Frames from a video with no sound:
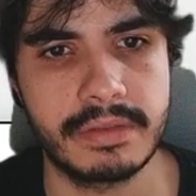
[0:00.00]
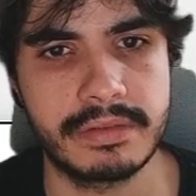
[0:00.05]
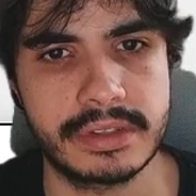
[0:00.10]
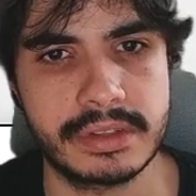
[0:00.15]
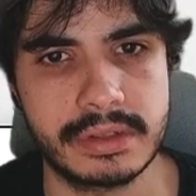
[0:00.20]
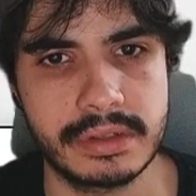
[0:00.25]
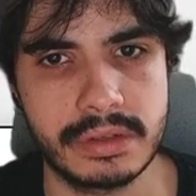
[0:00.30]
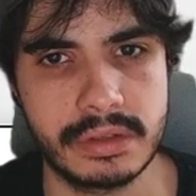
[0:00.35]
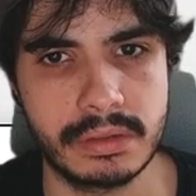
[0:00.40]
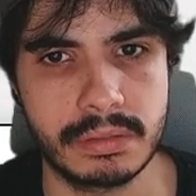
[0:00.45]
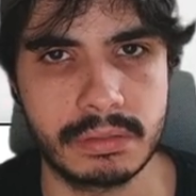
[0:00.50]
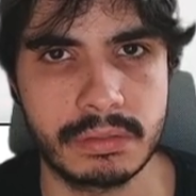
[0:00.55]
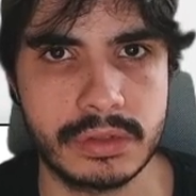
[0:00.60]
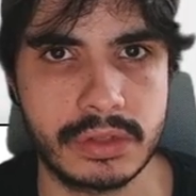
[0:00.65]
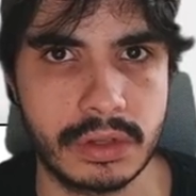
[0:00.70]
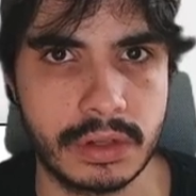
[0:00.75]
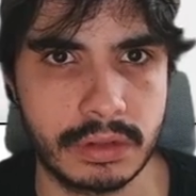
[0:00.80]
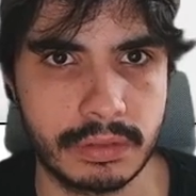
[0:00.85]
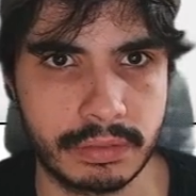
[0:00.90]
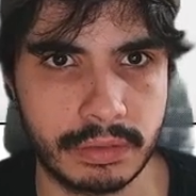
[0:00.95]
to
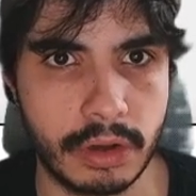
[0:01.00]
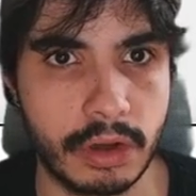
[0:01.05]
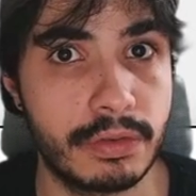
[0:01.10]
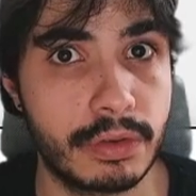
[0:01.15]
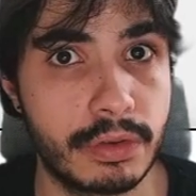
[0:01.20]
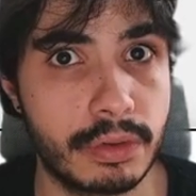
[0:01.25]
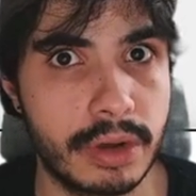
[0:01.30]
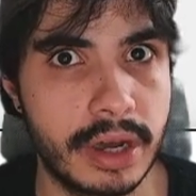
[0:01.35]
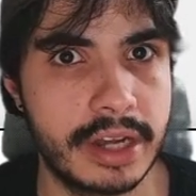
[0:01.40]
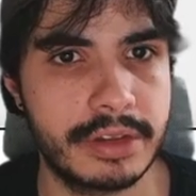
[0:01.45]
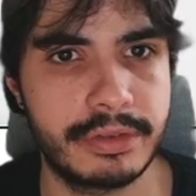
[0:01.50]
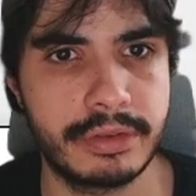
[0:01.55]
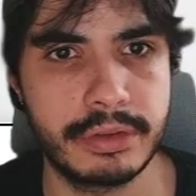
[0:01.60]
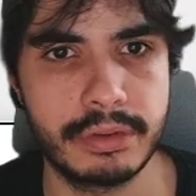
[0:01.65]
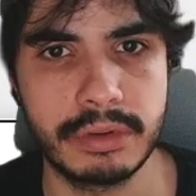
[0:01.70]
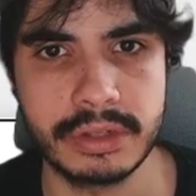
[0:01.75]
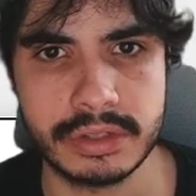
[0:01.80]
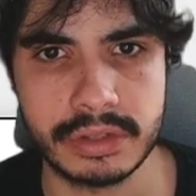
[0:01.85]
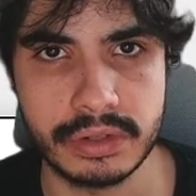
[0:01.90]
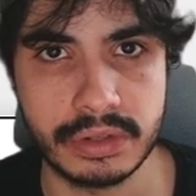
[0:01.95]
sort of override if you
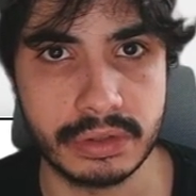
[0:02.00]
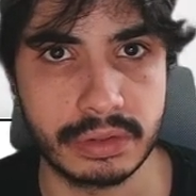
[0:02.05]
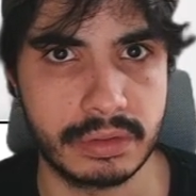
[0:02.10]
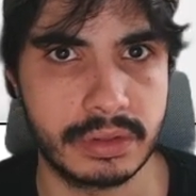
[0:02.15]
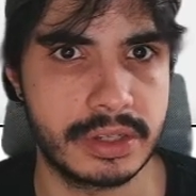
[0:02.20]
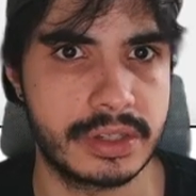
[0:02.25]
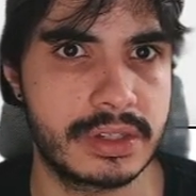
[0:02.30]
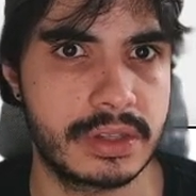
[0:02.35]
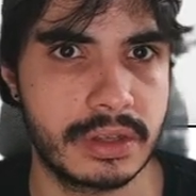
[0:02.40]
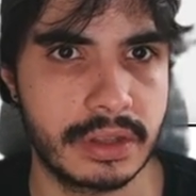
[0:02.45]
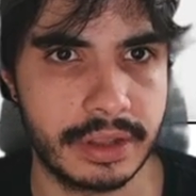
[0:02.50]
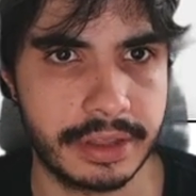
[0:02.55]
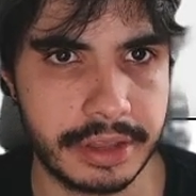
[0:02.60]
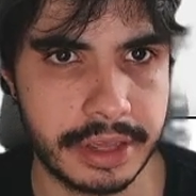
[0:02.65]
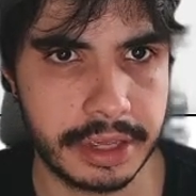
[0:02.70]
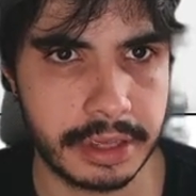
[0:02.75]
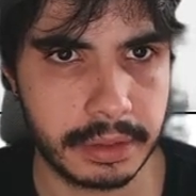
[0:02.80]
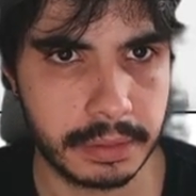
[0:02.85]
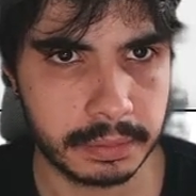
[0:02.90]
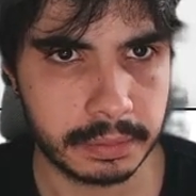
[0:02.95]
want to do a certain
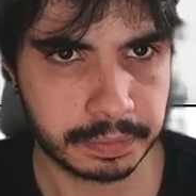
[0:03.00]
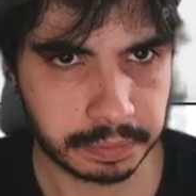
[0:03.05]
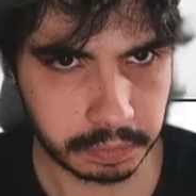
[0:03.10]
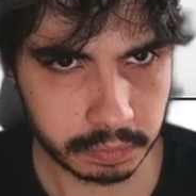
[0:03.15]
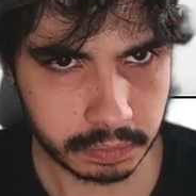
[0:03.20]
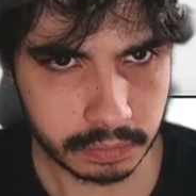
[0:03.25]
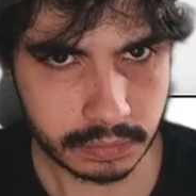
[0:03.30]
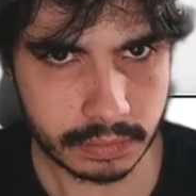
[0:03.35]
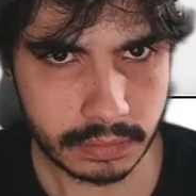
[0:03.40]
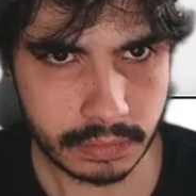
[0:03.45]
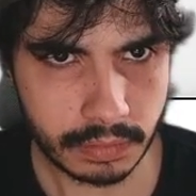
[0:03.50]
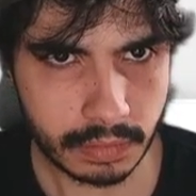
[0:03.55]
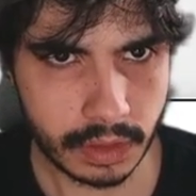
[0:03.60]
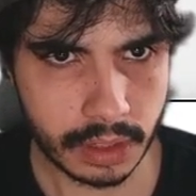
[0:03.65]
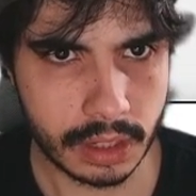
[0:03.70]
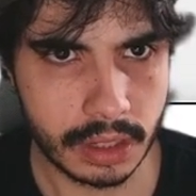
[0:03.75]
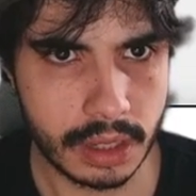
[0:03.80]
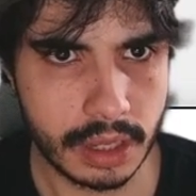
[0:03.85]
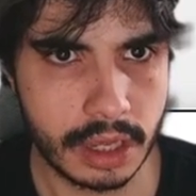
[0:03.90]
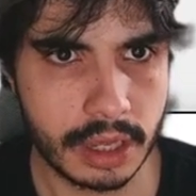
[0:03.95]
thing.
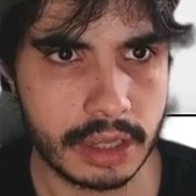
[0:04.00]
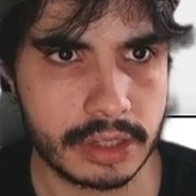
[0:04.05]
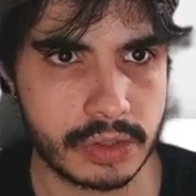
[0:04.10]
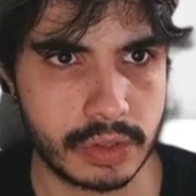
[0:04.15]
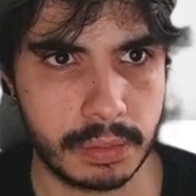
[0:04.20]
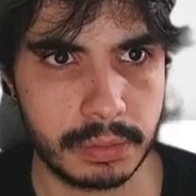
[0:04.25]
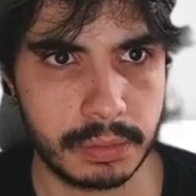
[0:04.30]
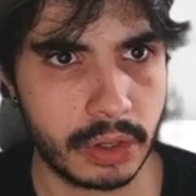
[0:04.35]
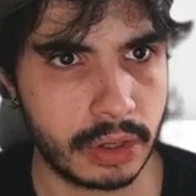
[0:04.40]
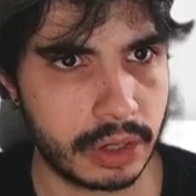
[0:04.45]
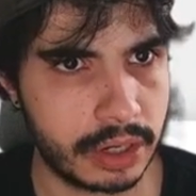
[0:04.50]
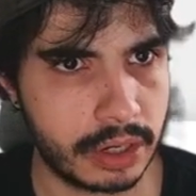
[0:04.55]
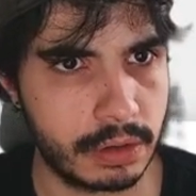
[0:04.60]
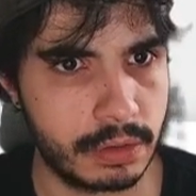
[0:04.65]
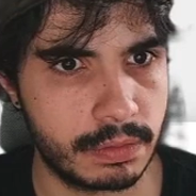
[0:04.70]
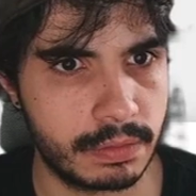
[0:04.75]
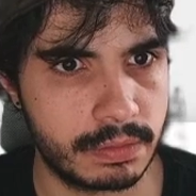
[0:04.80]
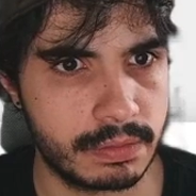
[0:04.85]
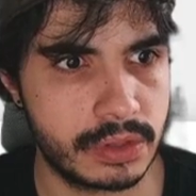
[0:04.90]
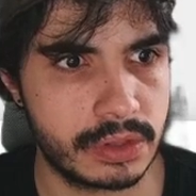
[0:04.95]
So I'm not going to
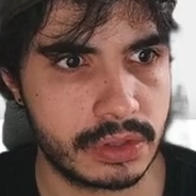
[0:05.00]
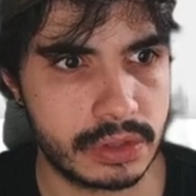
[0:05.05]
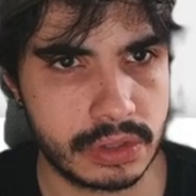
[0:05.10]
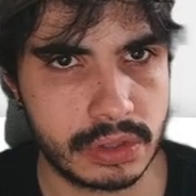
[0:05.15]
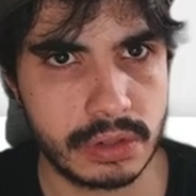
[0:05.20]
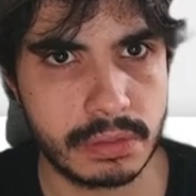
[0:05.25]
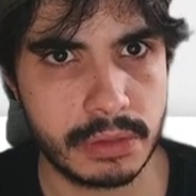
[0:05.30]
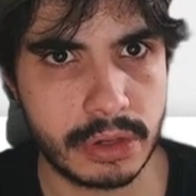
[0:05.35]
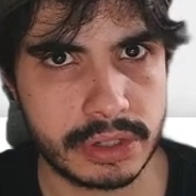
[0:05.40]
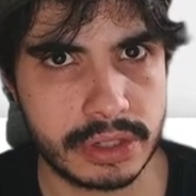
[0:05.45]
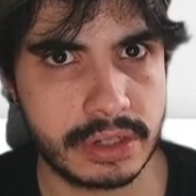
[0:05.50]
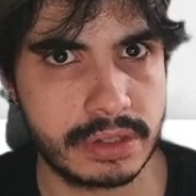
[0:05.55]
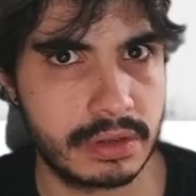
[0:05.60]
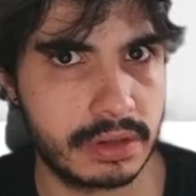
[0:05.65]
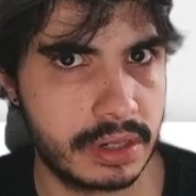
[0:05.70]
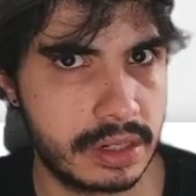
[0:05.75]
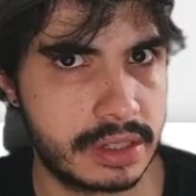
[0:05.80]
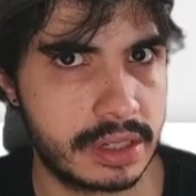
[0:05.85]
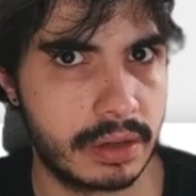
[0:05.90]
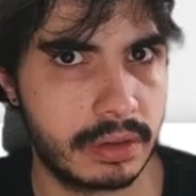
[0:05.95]
go too much into
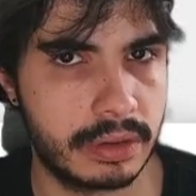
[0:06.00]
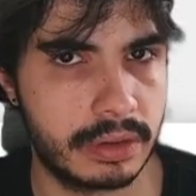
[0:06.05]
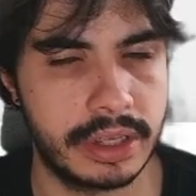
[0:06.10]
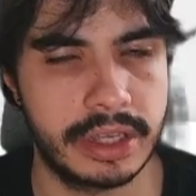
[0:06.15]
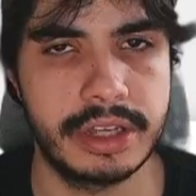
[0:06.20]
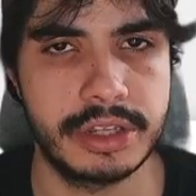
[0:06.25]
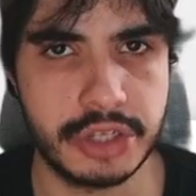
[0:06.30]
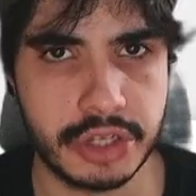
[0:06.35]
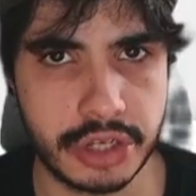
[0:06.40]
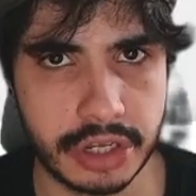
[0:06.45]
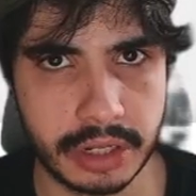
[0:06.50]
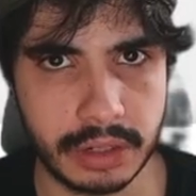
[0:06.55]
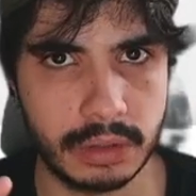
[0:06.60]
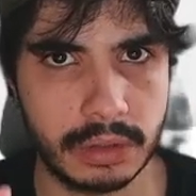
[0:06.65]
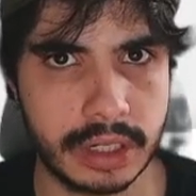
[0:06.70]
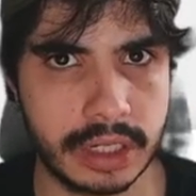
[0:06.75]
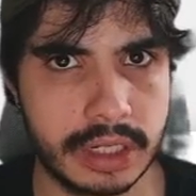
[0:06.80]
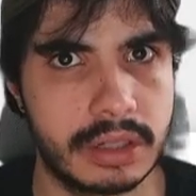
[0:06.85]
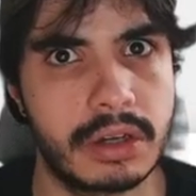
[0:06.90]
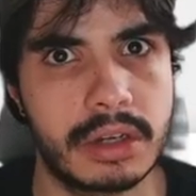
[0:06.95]
detail here. You can
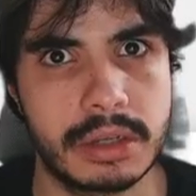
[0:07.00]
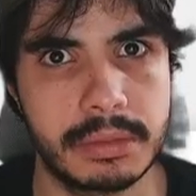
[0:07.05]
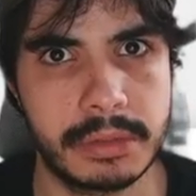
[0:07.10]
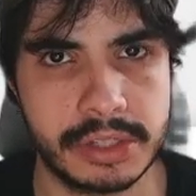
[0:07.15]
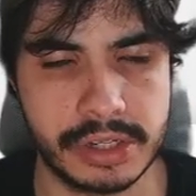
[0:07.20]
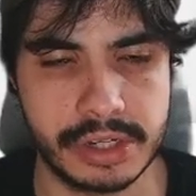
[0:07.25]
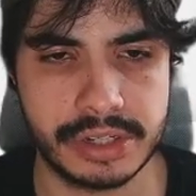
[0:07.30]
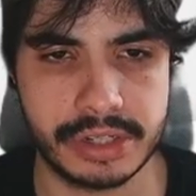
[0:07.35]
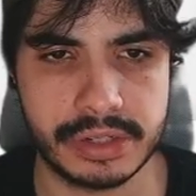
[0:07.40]
look at the documentation